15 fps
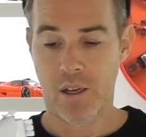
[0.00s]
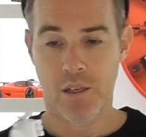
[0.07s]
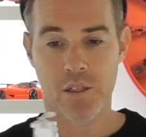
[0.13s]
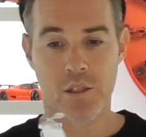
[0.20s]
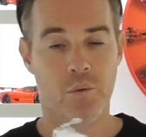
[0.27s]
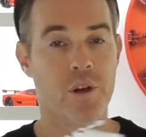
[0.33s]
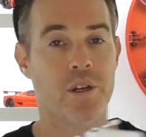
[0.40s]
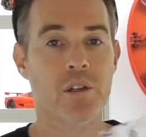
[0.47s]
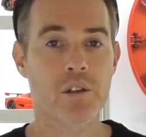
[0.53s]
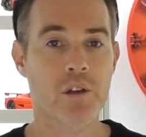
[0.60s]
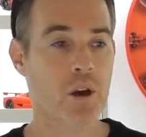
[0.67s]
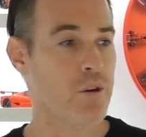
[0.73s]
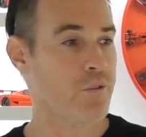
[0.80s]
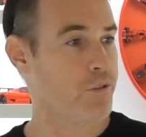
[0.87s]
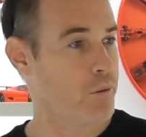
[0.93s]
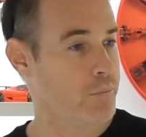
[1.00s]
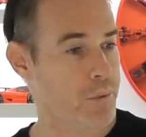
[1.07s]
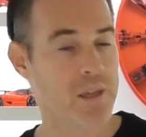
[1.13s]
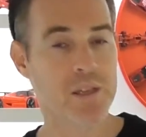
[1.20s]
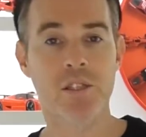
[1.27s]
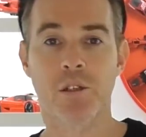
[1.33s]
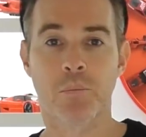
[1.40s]
So I can go from
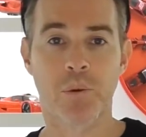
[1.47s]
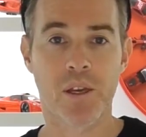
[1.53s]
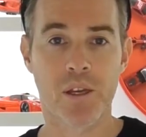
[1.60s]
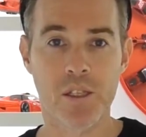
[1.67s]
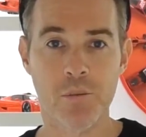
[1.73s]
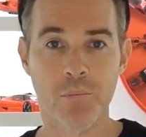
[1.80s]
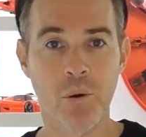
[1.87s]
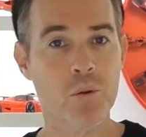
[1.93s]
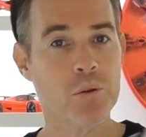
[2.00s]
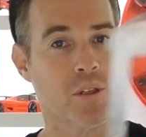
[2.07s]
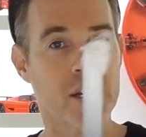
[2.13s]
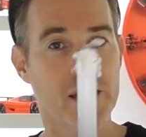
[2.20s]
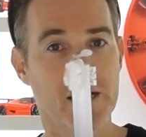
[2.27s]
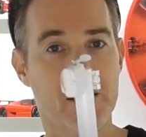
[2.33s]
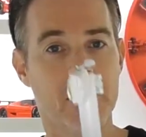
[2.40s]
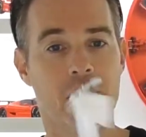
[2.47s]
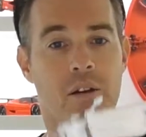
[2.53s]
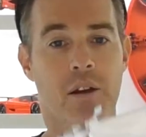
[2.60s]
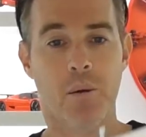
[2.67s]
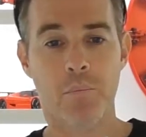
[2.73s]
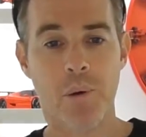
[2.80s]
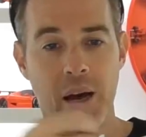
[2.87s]
piece to piece, pull it
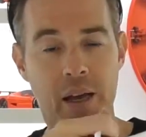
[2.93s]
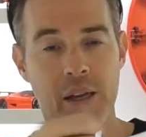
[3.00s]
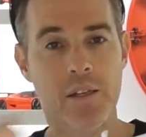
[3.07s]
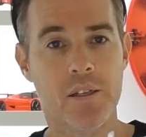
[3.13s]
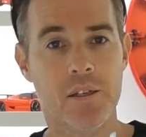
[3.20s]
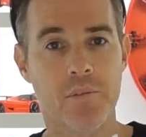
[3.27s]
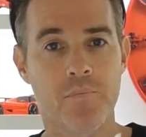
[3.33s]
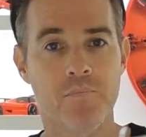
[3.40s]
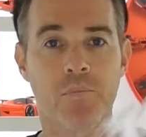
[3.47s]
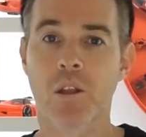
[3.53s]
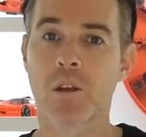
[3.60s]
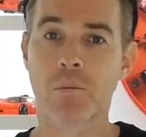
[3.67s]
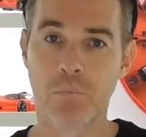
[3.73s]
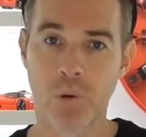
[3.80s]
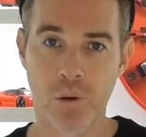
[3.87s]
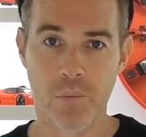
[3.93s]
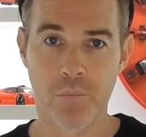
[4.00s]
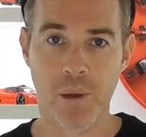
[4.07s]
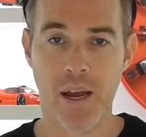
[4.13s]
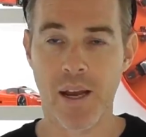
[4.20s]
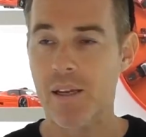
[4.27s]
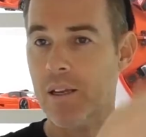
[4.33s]
out, paint it, put it
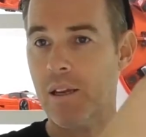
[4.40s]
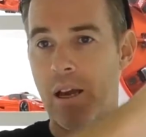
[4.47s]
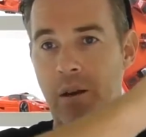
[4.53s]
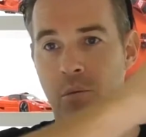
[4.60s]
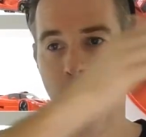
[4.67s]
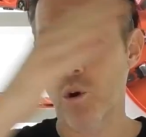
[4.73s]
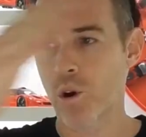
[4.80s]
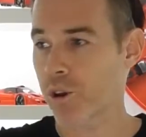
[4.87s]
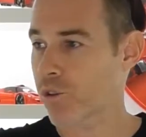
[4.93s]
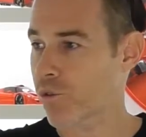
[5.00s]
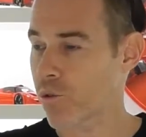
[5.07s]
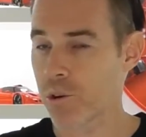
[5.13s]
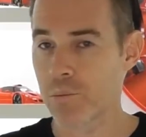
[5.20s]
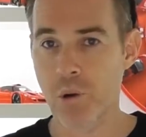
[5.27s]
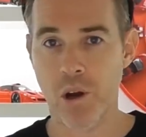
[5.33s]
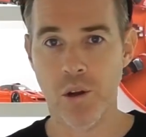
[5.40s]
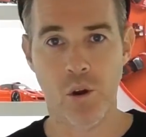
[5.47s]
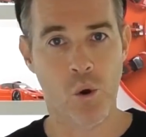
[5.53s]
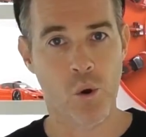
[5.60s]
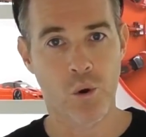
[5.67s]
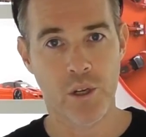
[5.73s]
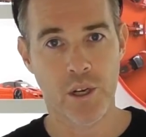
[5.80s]
back and work through my
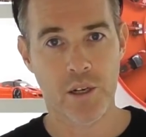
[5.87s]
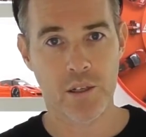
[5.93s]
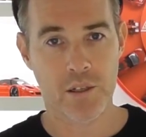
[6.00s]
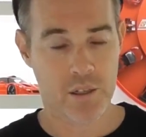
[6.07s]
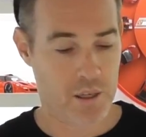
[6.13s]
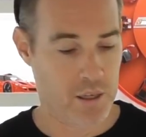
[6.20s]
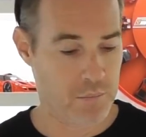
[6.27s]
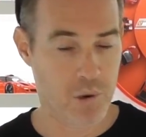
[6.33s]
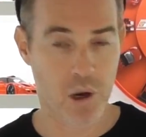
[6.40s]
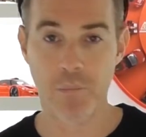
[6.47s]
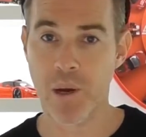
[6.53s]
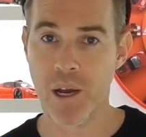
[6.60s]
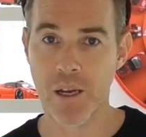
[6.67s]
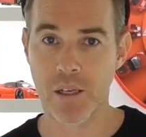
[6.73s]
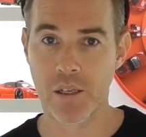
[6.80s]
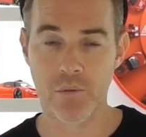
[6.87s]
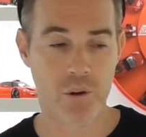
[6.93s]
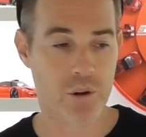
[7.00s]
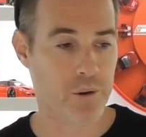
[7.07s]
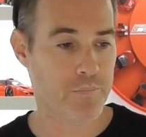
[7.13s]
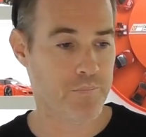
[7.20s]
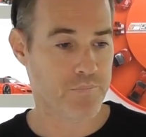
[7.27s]
order in my painting
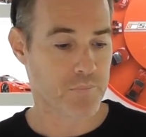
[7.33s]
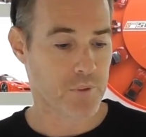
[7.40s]
room.